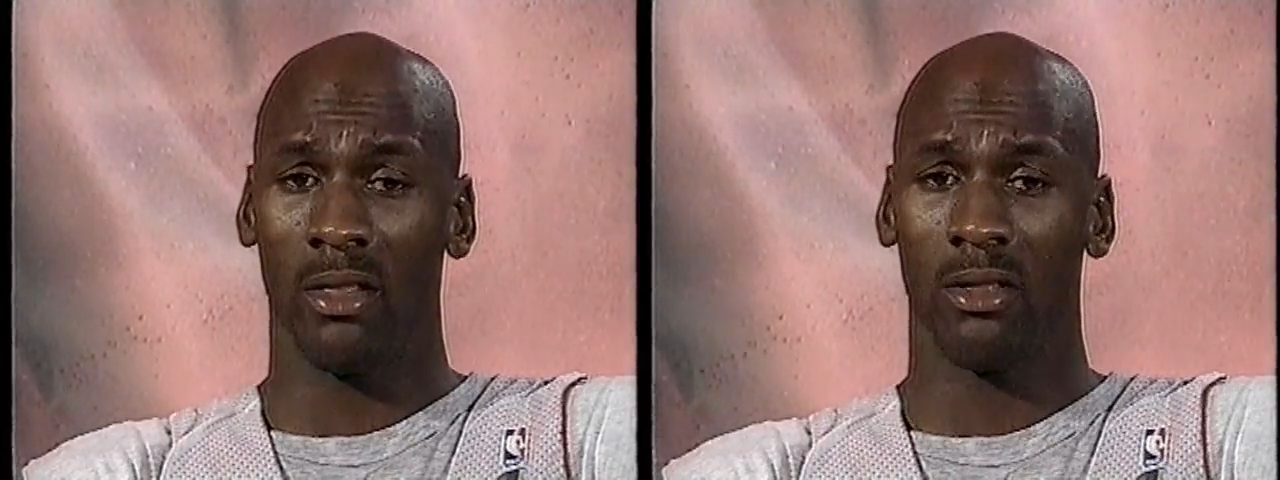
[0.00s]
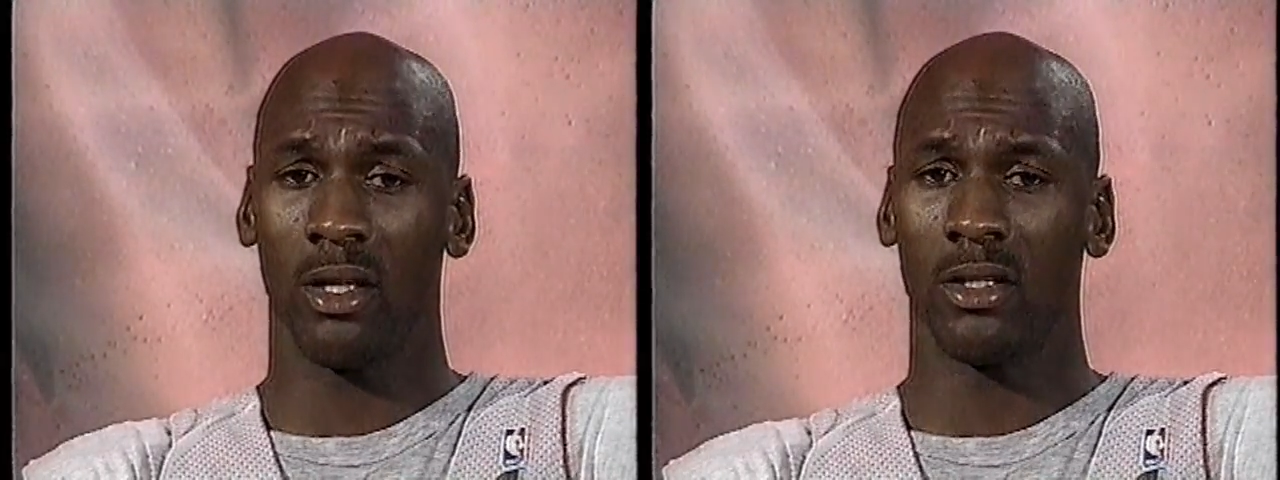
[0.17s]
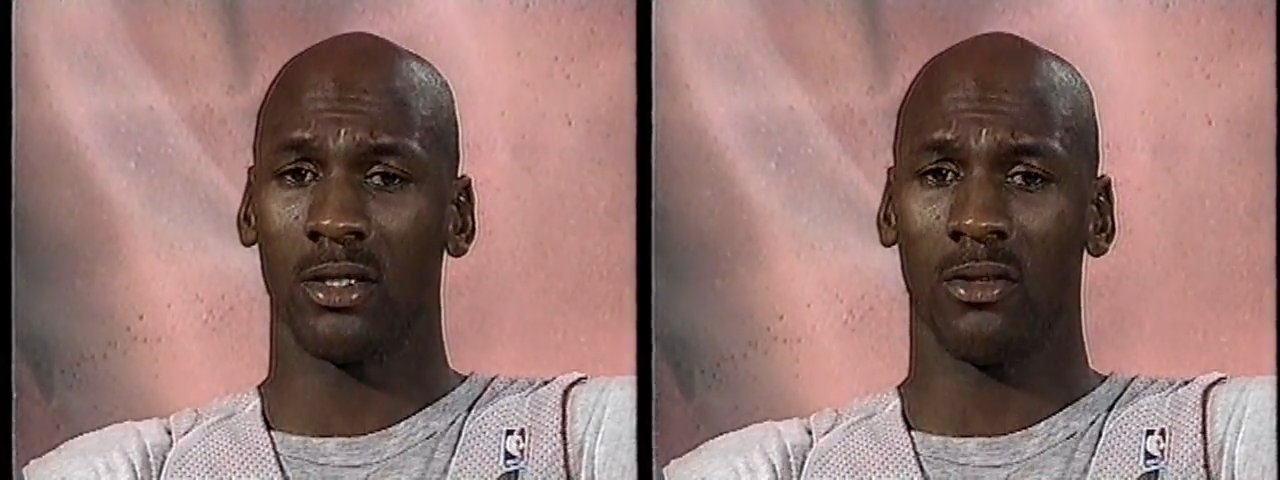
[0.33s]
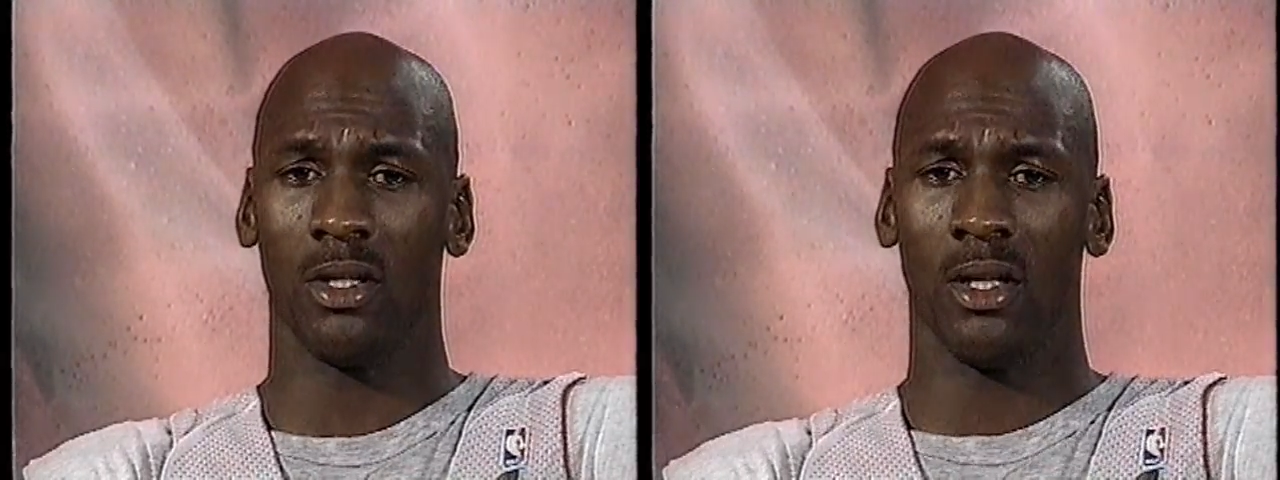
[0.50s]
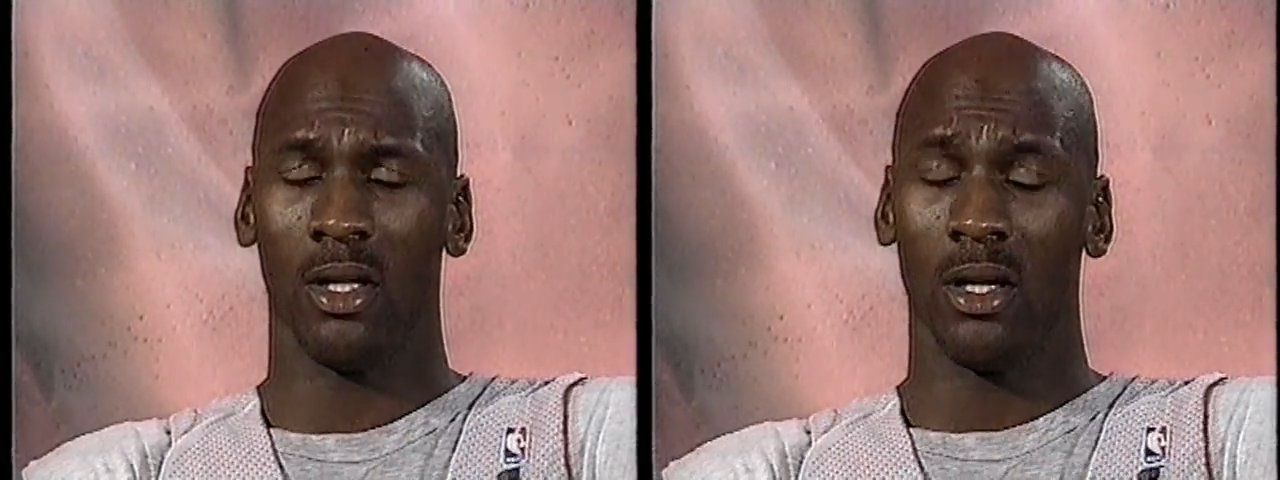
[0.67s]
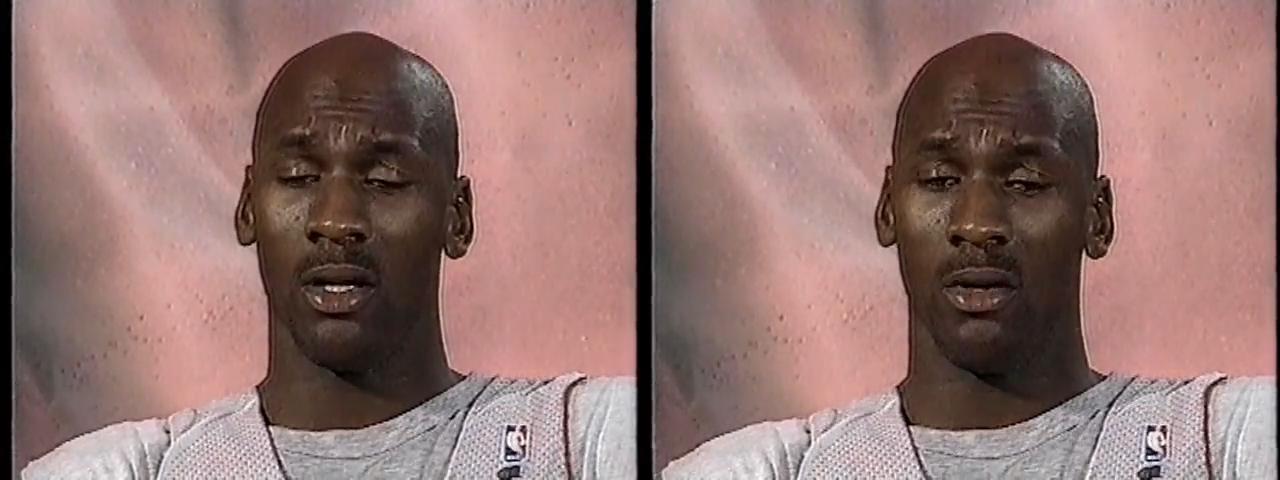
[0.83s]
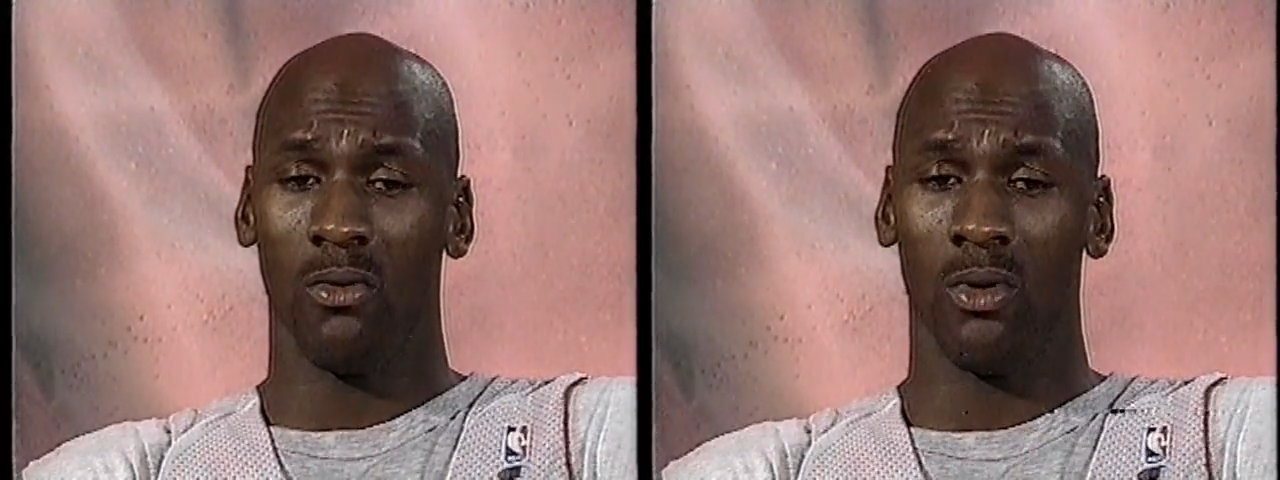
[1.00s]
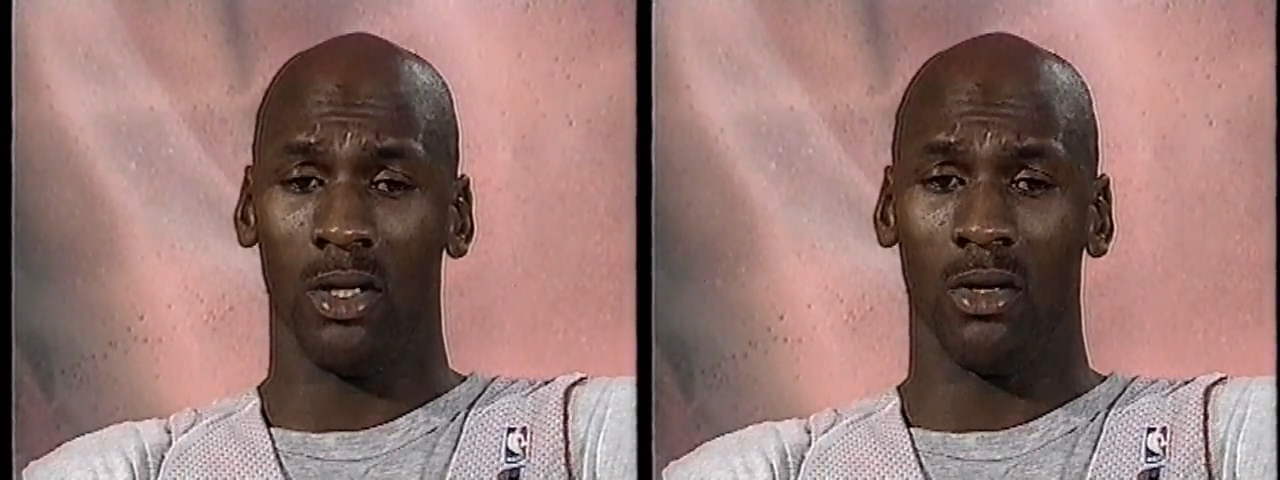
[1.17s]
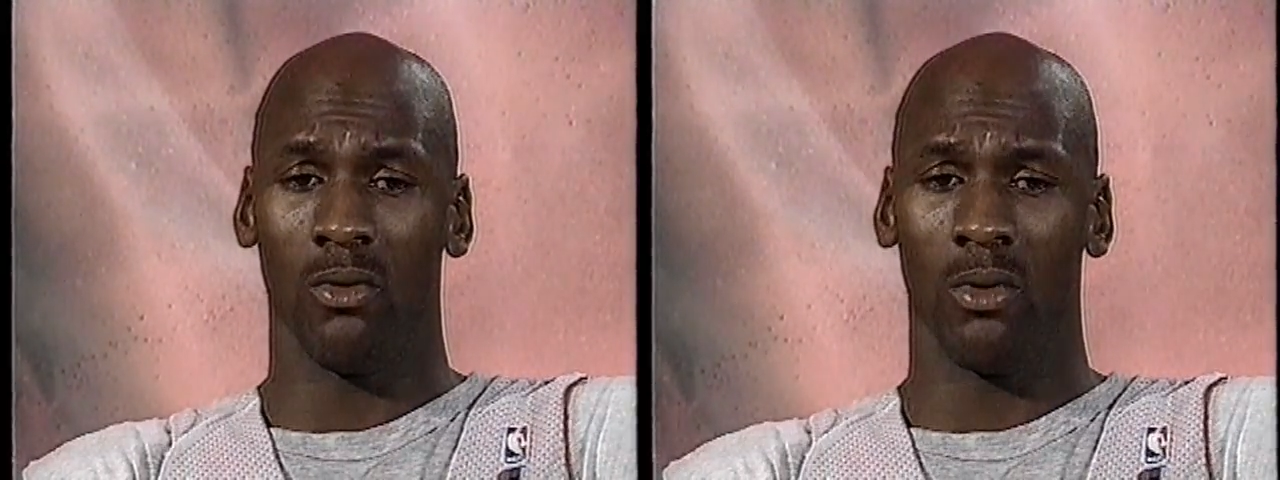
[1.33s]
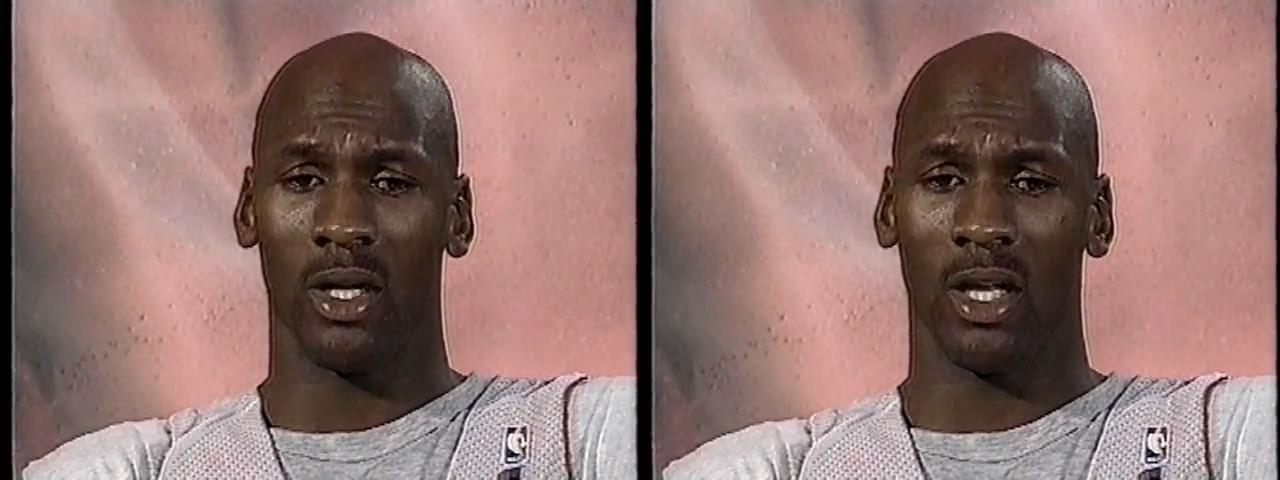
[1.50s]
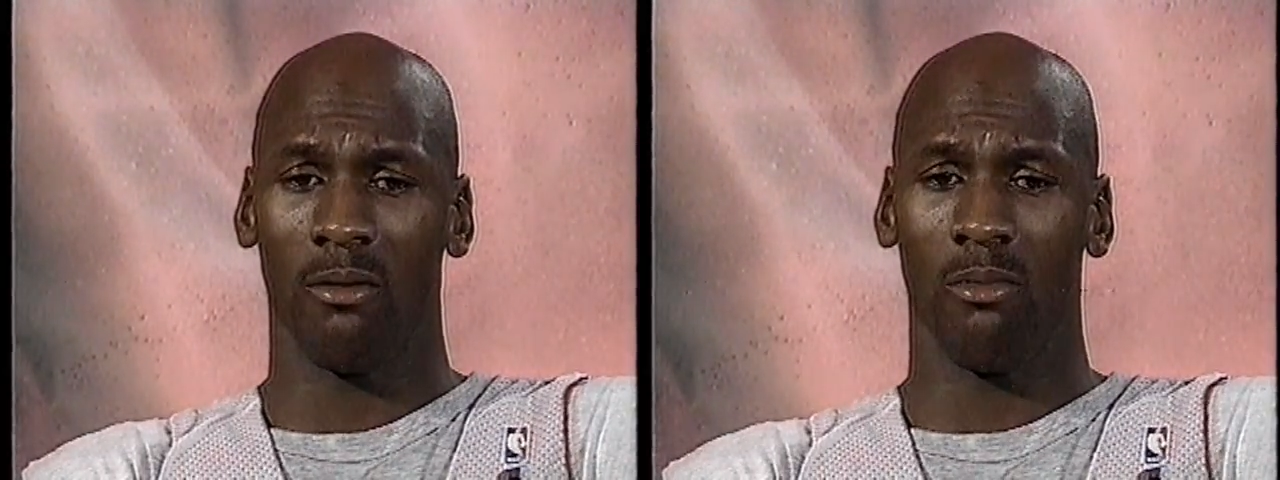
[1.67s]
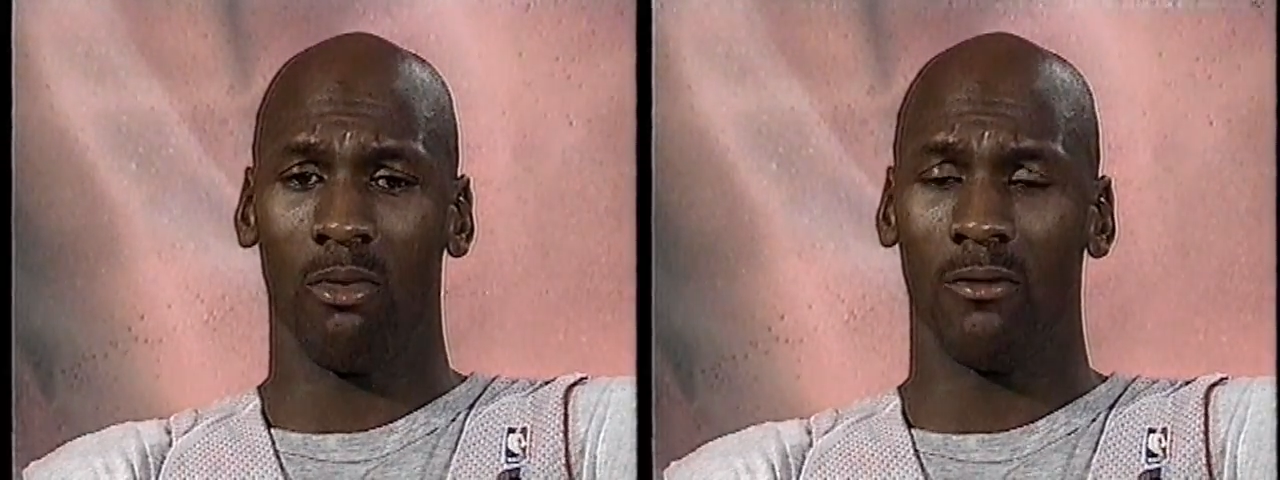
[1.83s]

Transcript: things that we know we're capable of